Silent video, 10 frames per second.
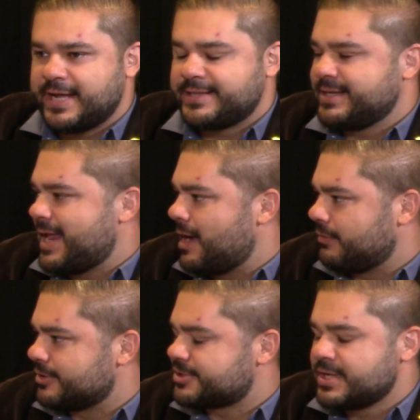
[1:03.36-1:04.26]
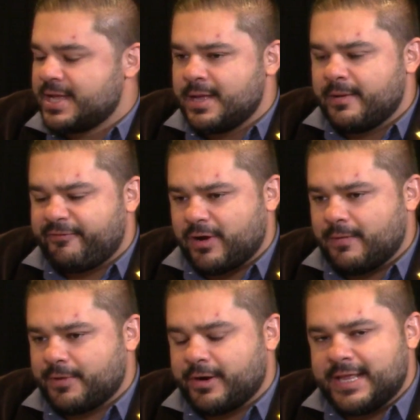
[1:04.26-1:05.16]
18 hours
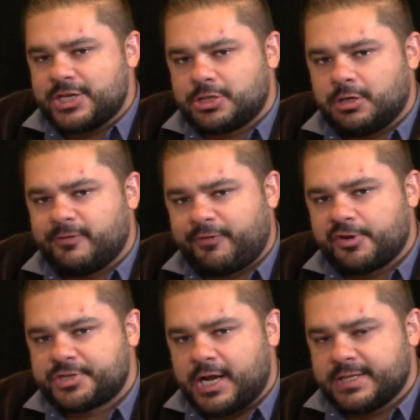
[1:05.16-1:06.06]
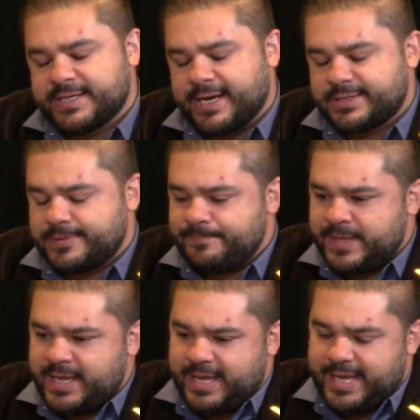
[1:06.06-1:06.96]
from their initial first contact.
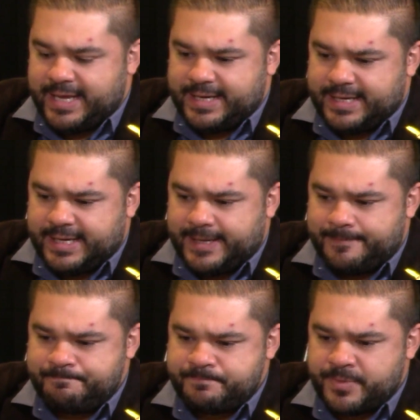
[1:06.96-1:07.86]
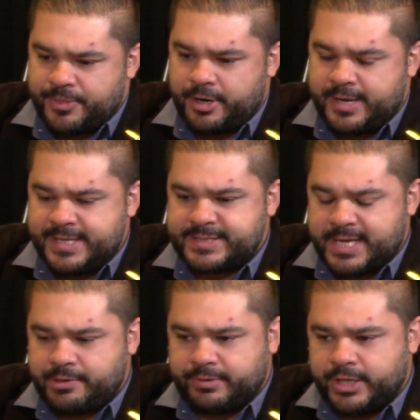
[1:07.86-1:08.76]
And there is
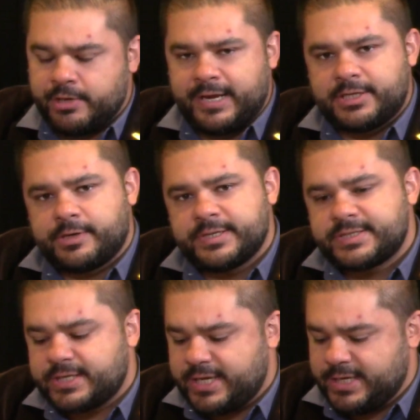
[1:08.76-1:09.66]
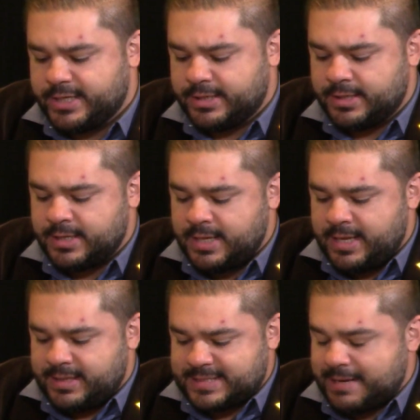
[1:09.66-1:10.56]
a renewed interest in
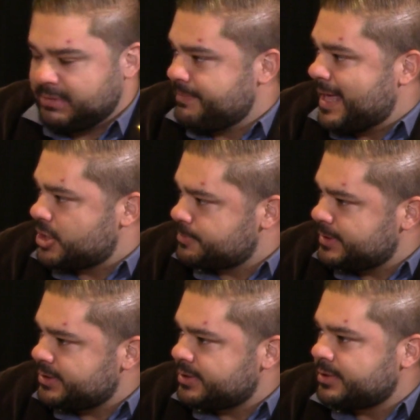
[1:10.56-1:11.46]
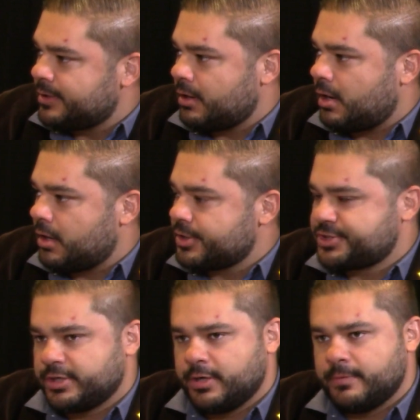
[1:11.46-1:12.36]
timely management. There are
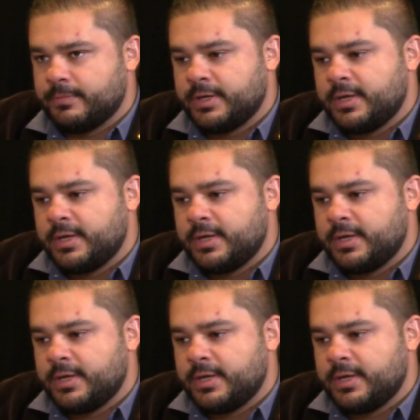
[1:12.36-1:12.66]
some